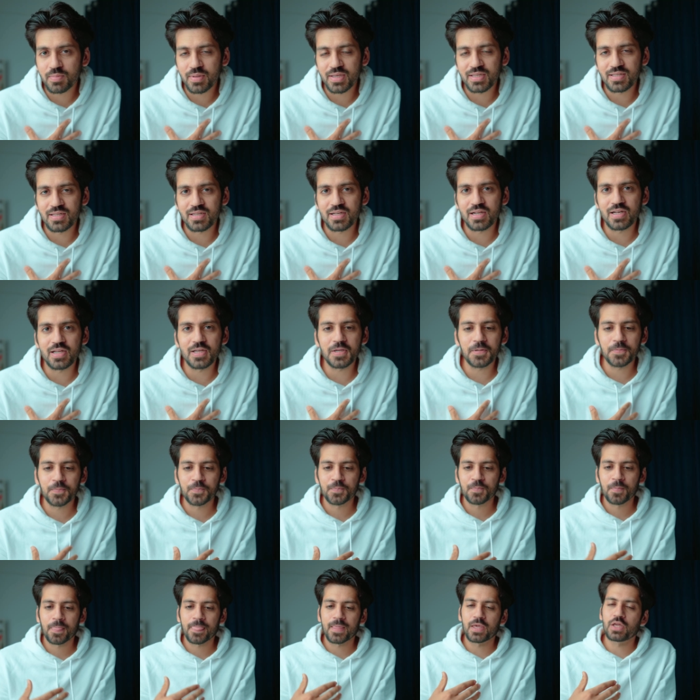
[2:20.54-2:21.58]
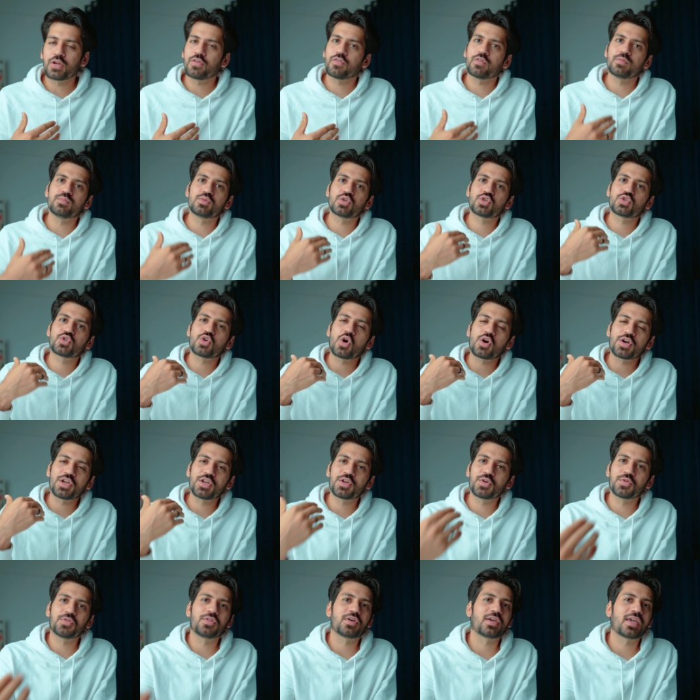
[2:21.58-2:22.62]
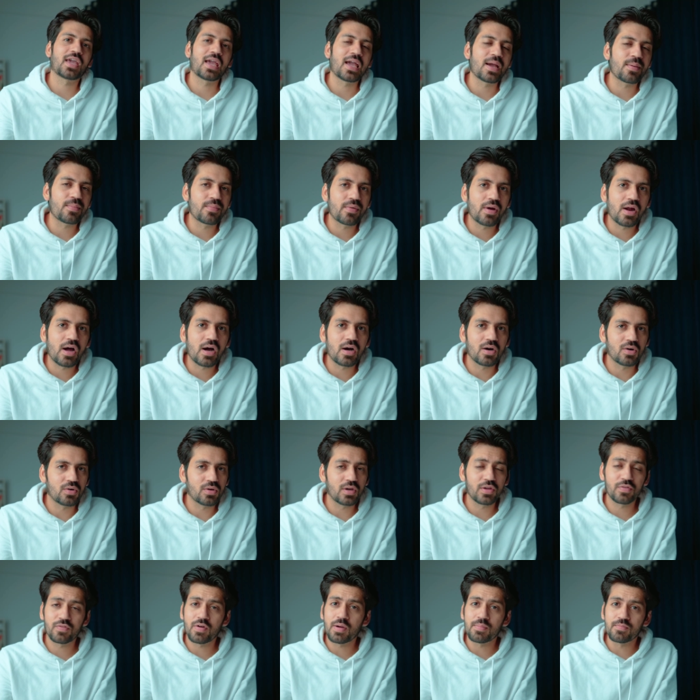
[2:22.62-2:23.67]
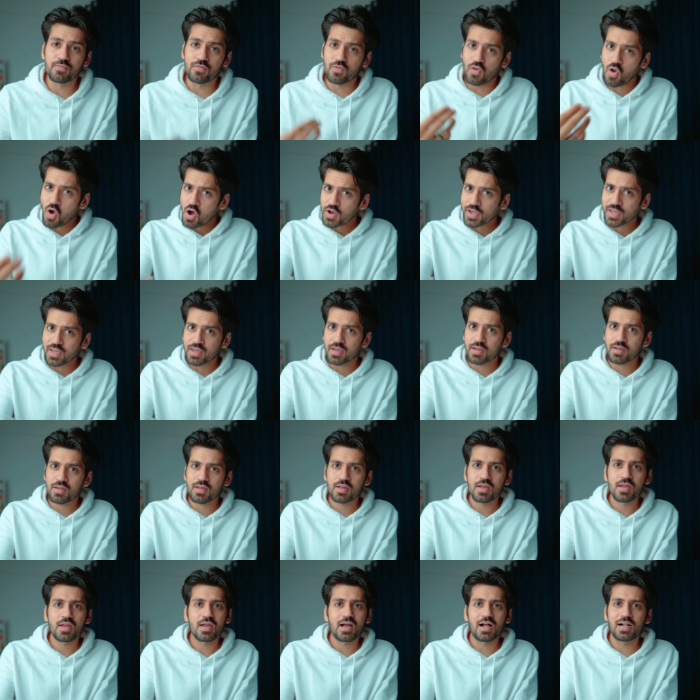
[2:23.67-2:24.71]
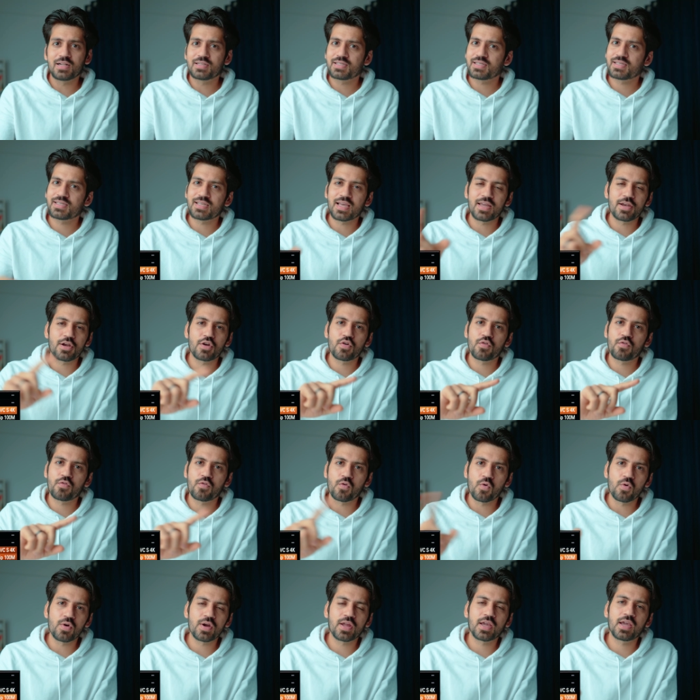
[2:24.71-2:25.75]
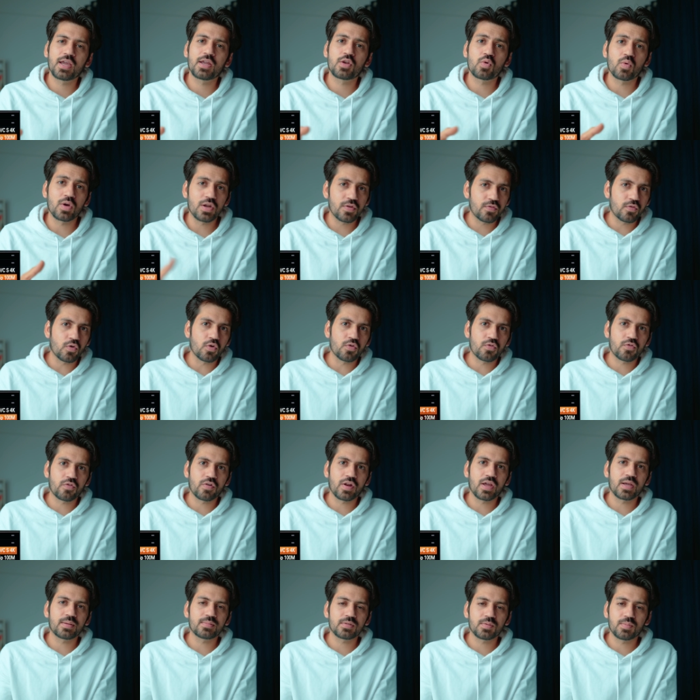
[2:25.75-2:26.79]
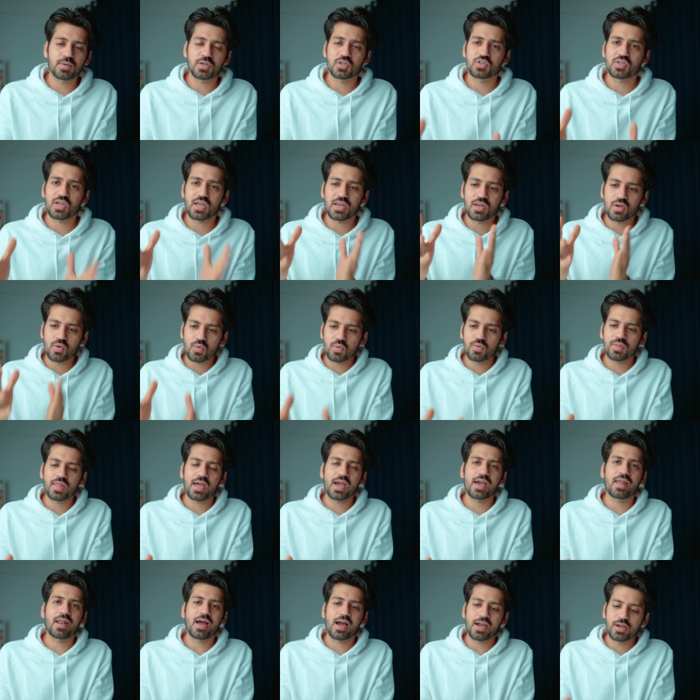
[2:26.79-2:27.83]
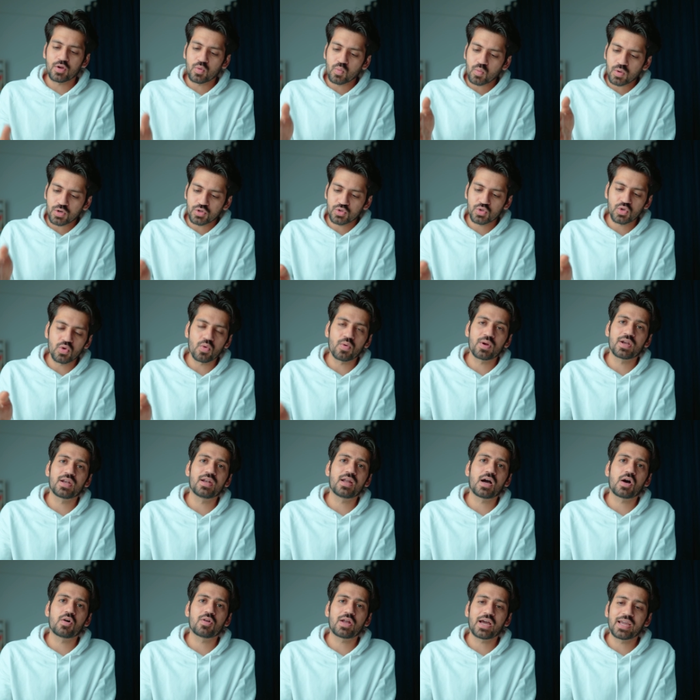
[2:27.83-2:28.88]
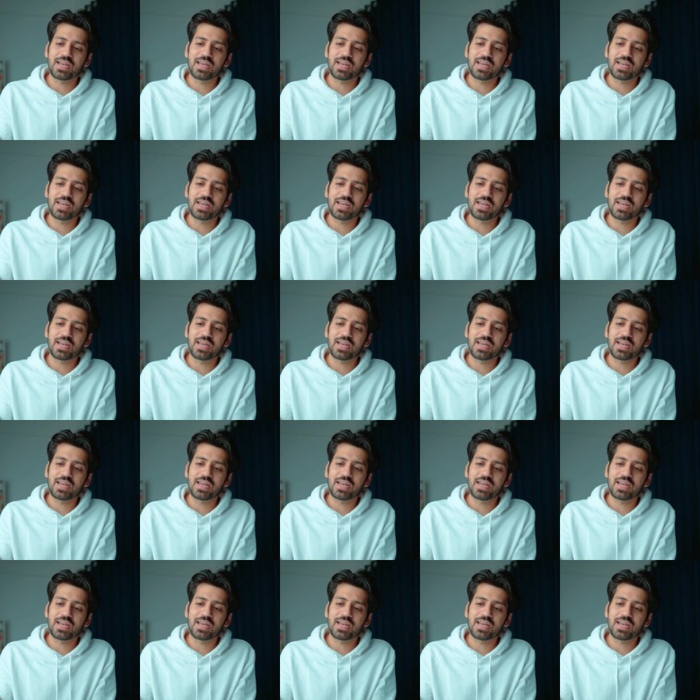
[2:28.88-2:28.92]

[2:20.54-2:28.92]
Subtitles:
basically, if I'm just talking to the camera or if I'm vlogging, I'll just set it to 4K 24 frames, because I know that I don't want to slow it down.